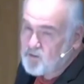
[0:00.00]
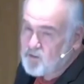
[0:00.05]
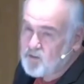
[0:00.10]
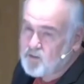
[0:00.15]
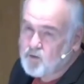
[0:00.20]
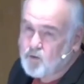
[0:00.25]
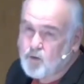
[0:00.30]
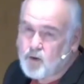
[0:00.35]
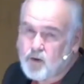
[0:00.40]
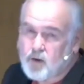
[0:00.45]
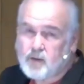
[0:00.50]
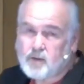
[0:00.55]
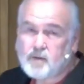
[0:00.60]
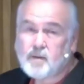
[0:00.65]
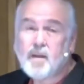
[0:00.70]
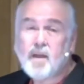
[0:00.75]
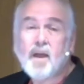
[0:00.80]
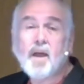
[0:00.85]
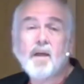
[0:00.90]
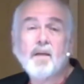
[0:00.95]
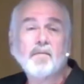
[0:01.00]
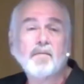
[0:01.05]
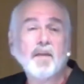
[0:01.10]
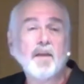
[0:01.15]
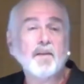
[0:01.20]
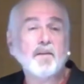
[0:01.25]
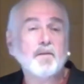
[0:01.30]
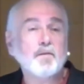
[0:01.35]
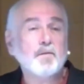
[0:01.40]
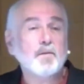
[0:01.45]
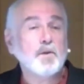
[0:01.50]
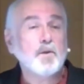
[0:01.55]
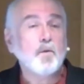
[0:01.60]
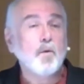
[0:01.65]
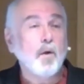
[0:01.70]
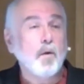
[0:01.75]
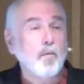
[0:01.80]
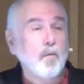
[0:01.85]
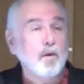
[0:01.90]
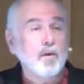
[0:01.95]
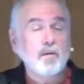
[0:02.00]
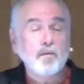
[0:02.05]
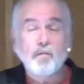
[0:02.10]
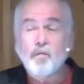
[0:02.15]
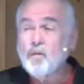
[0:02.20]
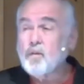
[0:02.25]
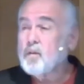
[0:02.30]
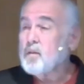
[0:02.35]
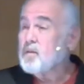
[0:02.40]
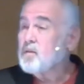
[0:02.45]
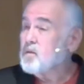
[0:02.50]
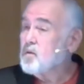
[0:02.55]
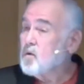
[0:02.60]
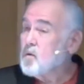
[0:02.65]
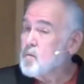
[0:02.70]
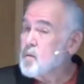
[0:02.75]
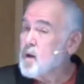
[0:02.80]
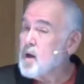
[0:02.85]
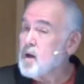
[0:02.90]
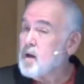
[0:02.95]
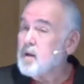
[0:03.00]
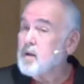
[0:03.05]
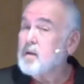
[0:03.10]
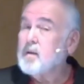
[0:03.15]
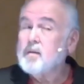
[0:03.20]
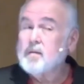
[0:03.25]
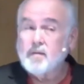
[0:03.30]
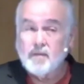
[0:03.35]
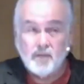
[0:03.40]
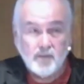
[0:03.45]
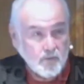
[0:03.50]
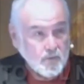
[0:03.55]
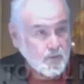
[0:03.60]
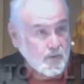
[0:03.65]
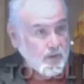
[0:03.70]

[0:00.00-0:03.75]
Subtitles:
So it is. Thank you. You are wonderful. So am I, and so it